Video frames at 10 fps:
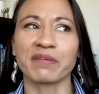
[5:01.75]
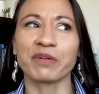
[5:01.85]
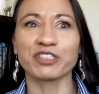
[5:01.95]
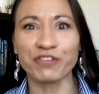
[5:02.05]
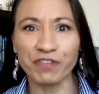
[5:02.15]

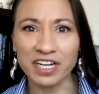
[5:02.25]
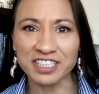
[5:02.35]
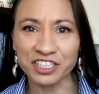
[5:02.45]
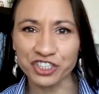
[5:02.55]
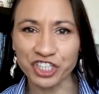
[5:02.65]
most fun
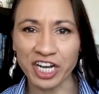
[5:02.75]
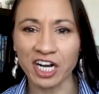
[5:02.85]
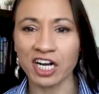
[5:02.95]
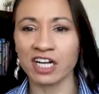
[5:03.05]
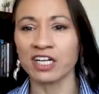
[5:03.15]
to
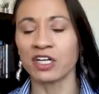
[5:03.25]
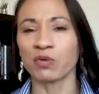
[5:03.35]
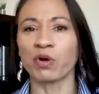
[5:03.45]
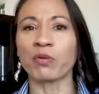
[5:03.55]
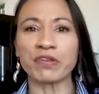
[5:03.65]
share
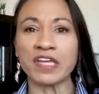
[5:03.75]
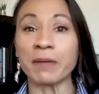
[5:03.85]
what were the